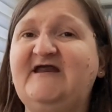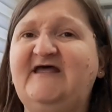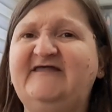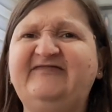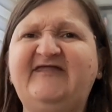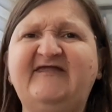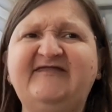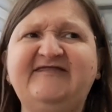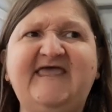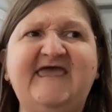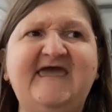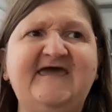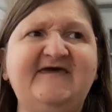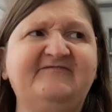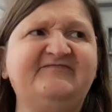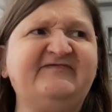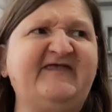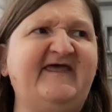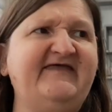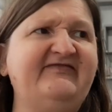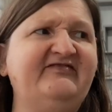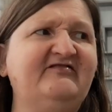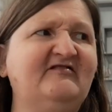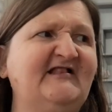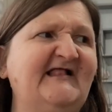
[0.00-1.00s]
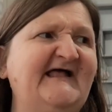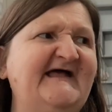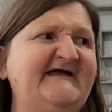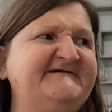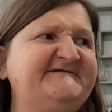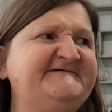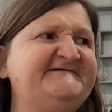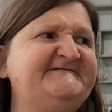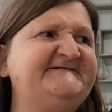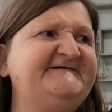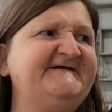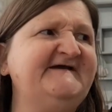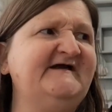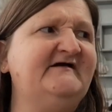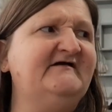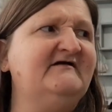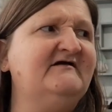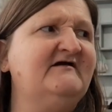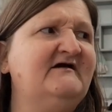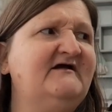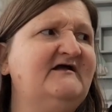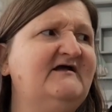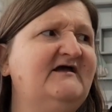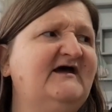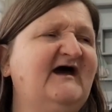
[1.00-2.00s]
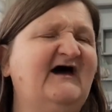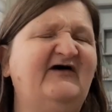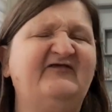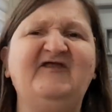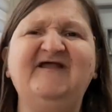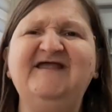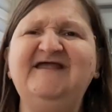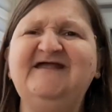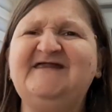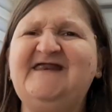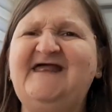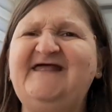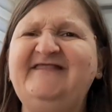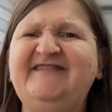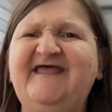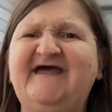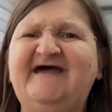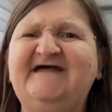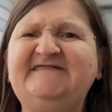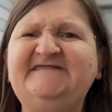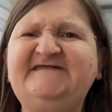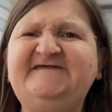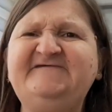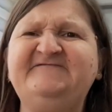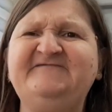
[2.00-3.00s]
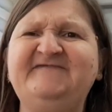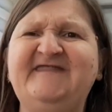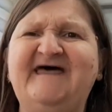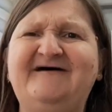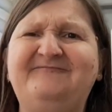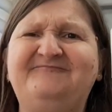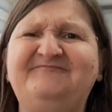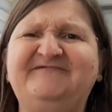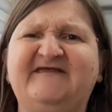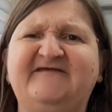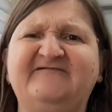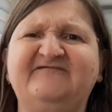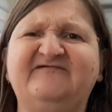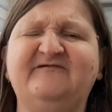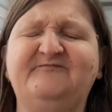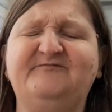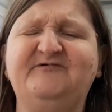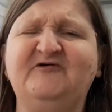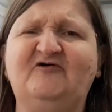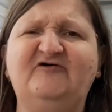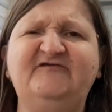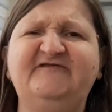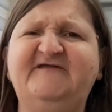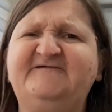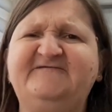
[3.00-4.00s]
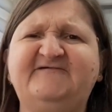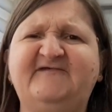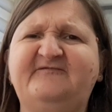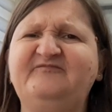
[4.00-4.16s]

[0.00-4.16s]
I did get a tin last year I think Granny Annie's nabbed it, to be honest.